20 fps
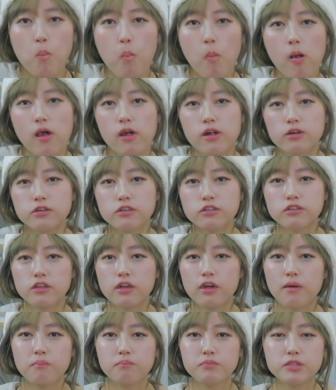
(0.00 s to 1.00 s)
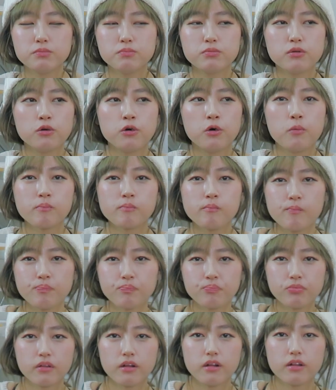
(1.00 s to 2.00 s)
But I heard that people,
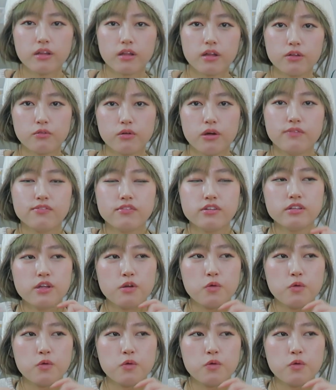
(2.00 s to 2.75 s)
like after